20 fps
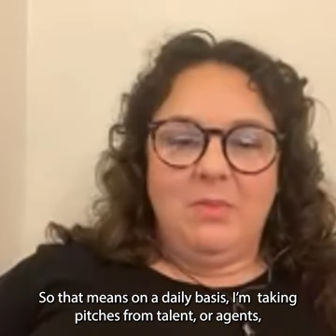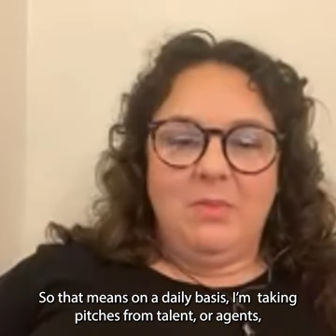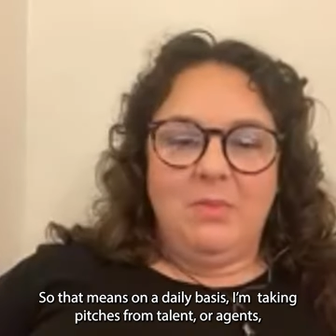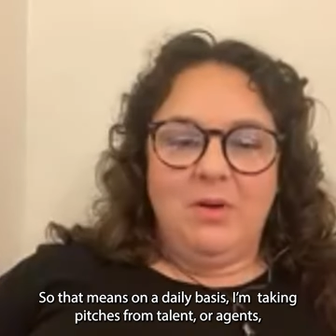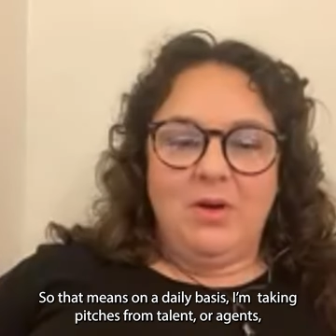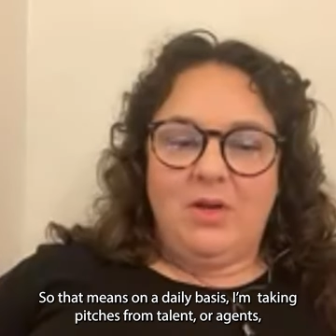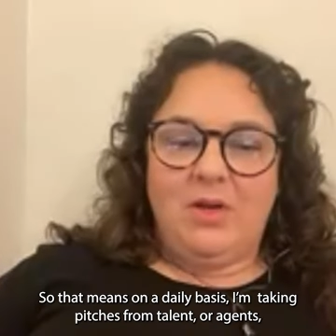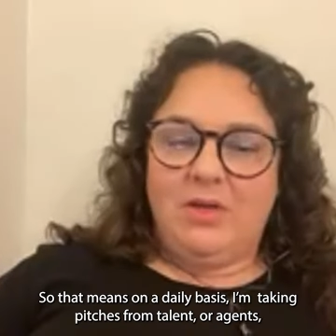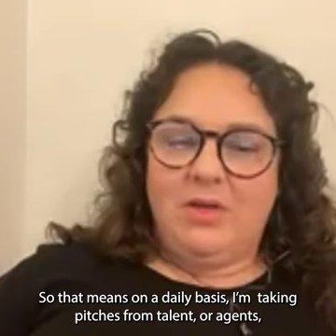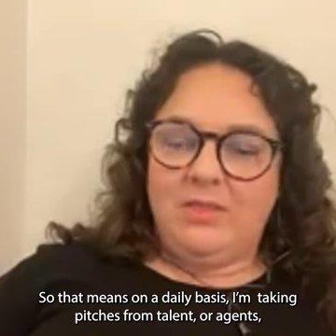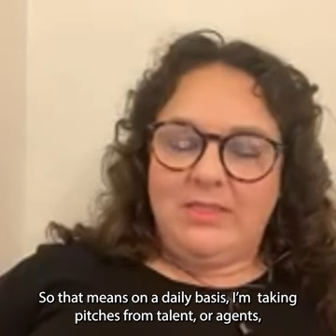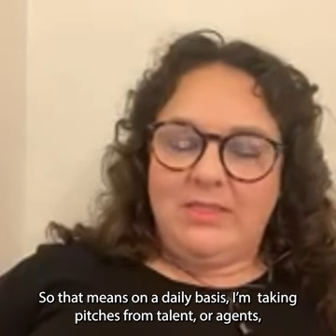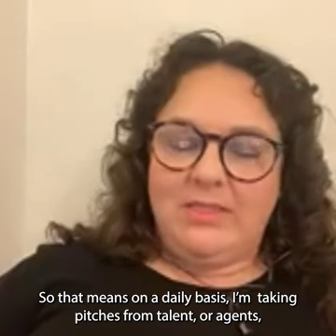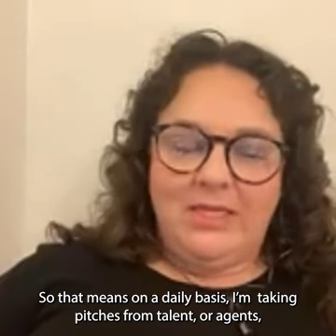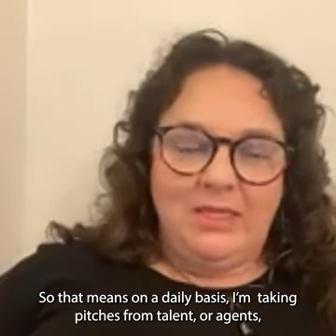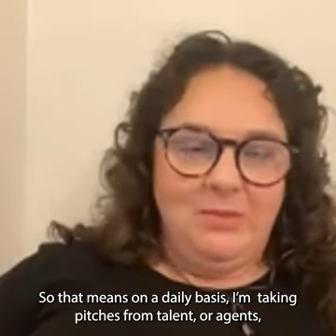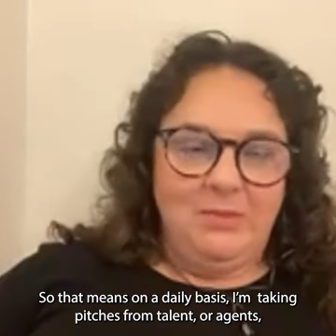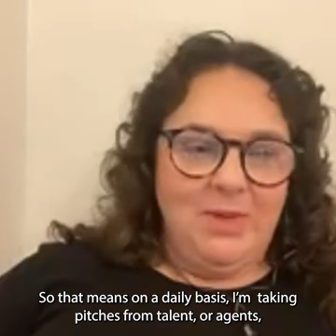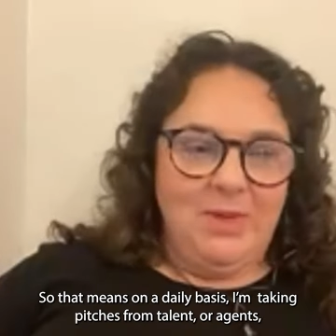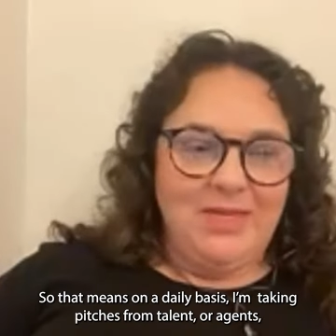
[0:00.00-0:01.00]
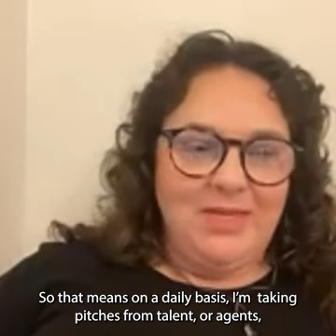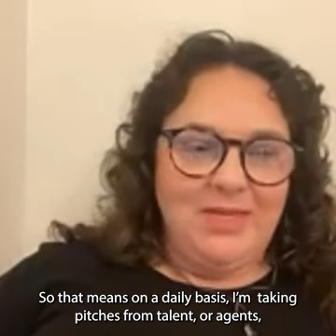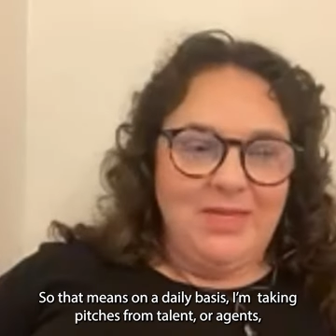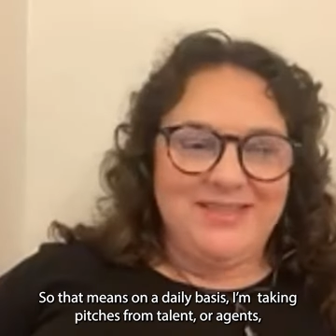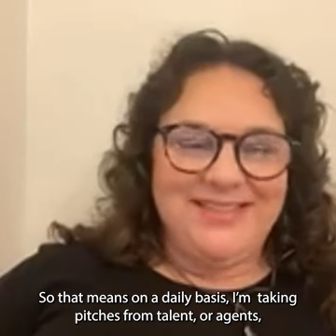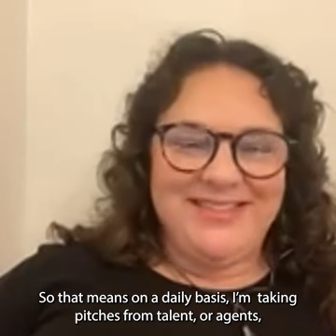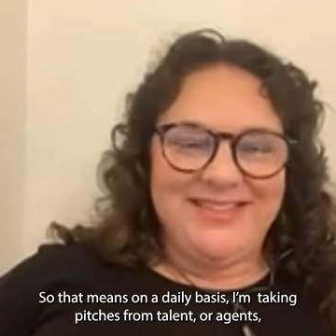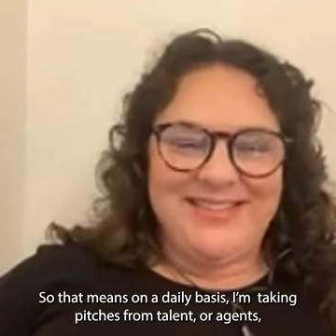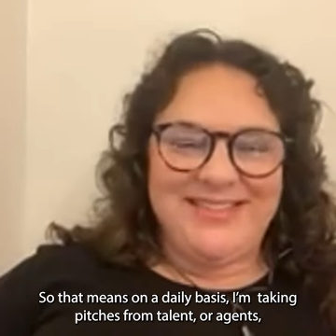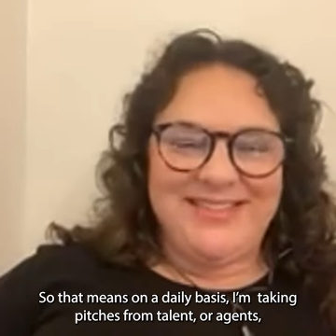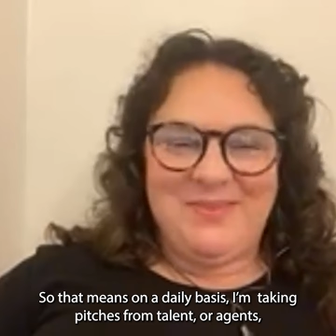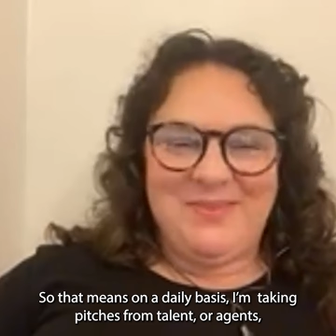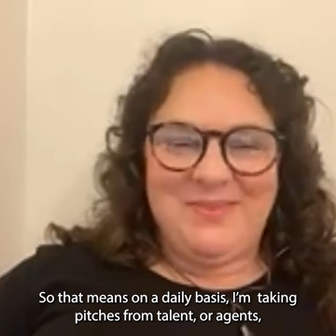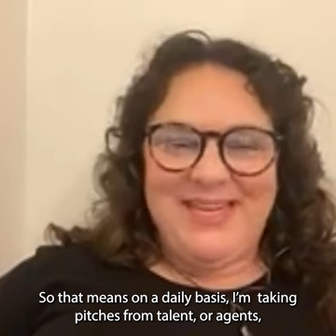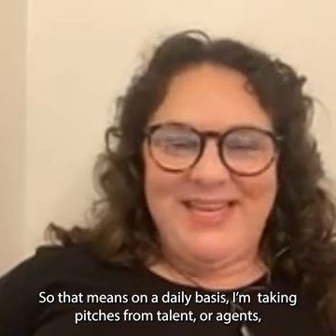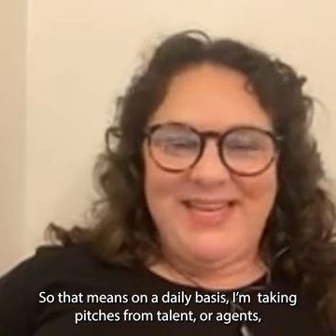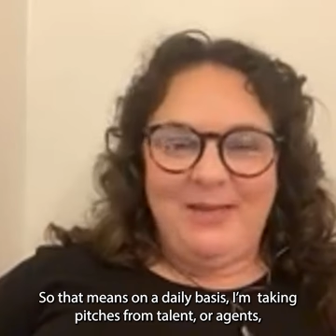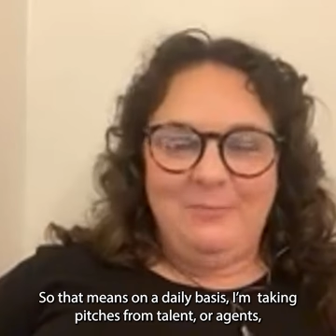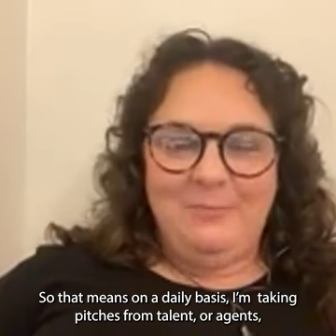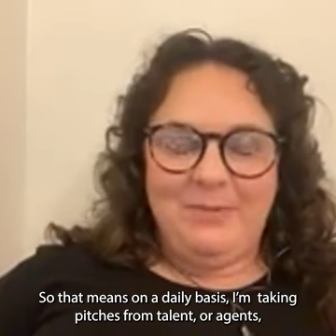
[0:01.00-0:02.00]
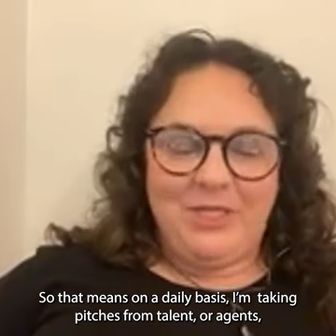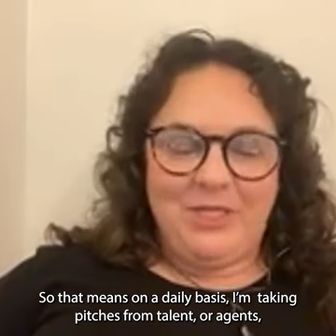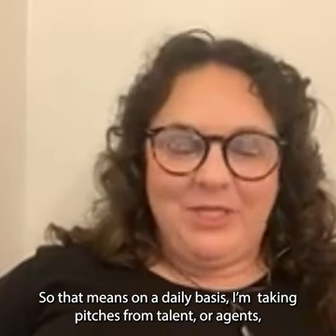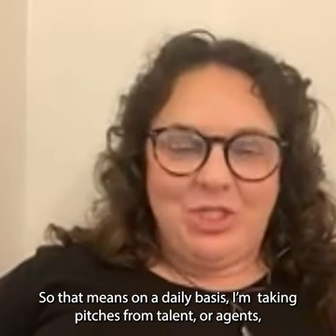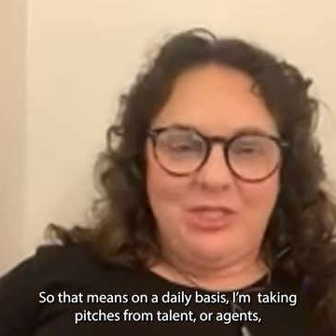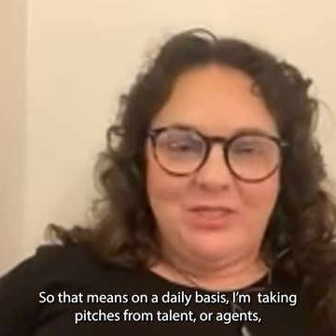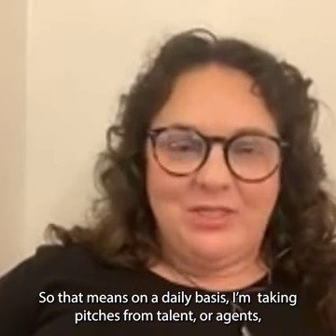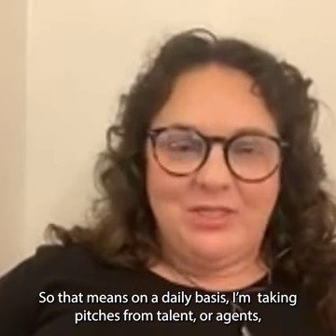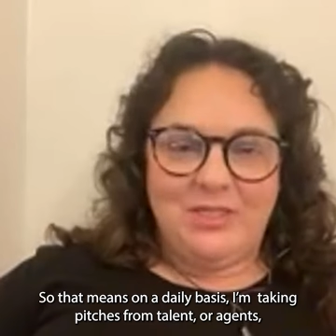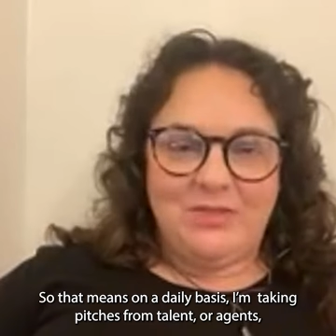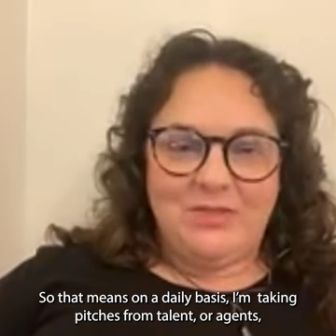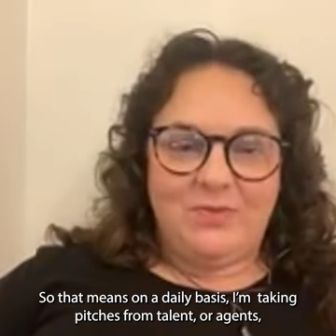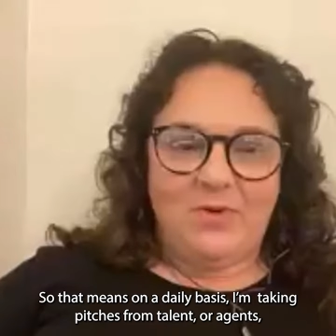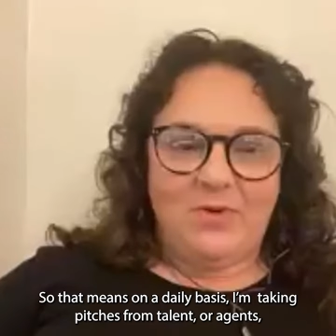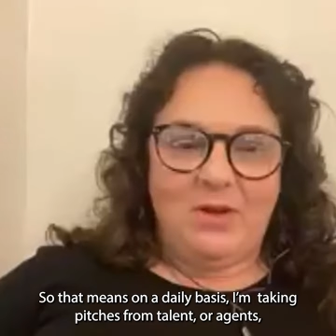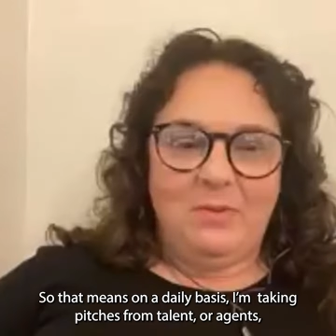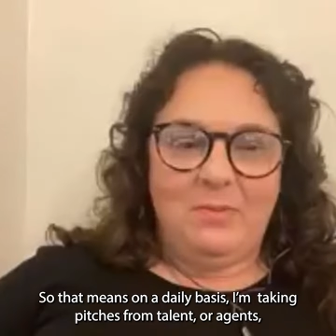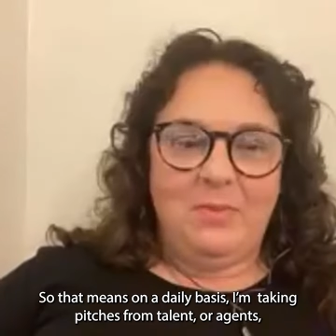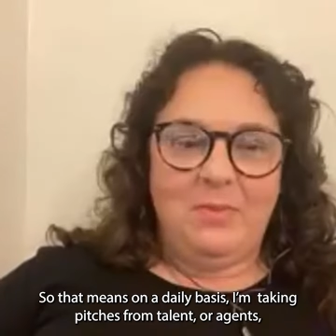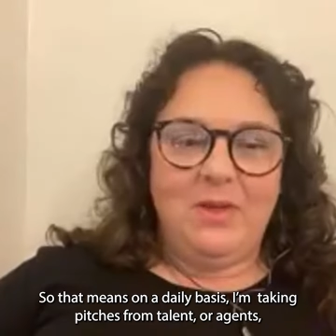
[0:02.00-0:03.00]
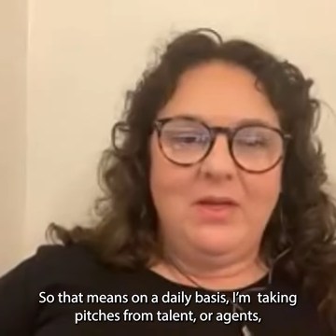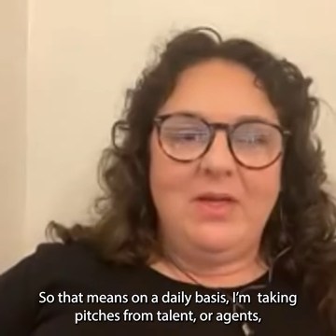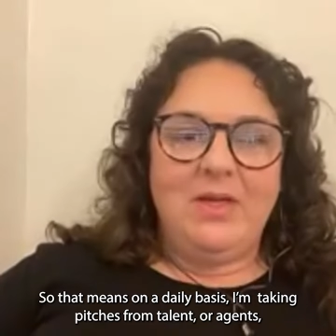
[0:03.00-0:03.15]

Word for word: on a daily basis, I'm taking pitches from